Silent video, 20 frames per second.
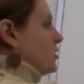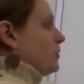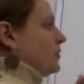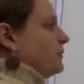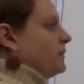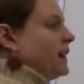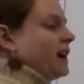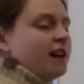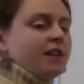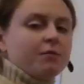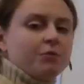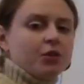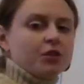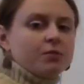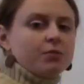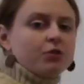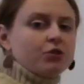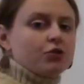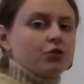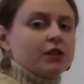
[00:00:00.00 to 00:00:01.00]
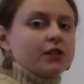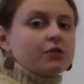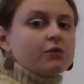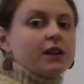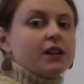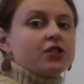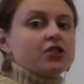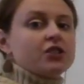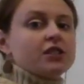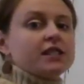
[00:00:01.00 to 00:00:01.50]
So 5 multiple choice
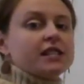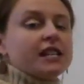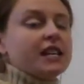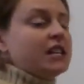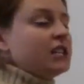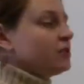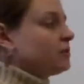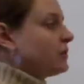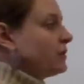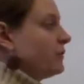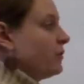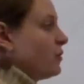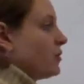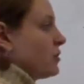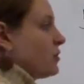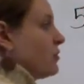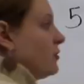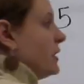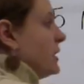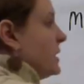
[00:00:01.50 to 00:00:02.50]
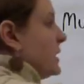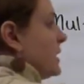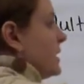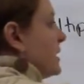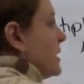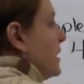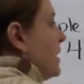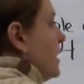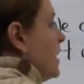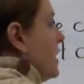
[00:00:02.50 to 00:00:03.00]
questions, each with 4 choices.
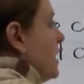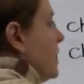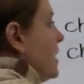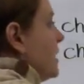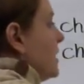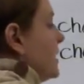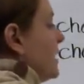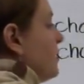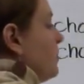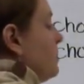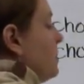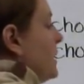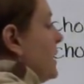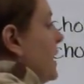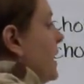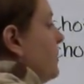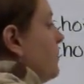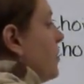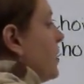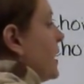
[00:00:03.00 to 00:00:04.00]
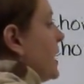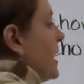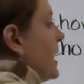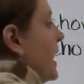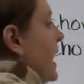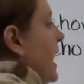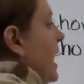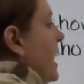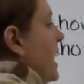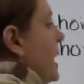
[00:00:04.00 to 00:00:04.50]
So it'd be like marking
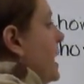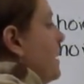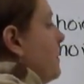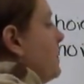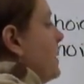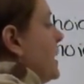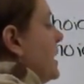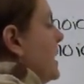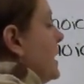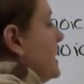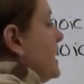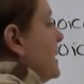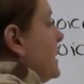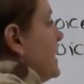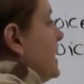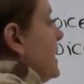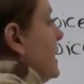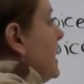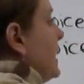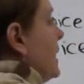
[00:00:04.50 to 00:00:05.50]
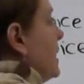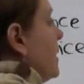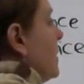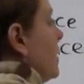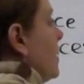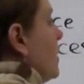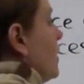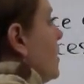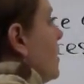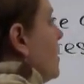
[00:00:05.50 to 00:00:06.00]
A, B, C,
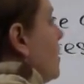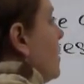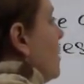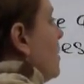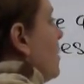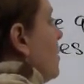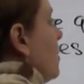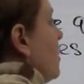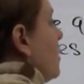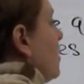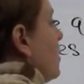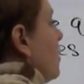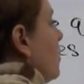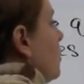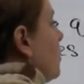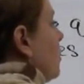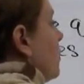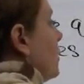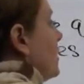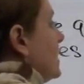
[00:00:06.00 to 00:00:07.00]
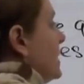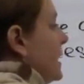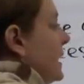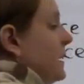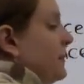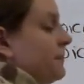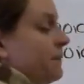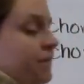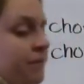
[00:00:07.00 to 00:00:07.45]
or D.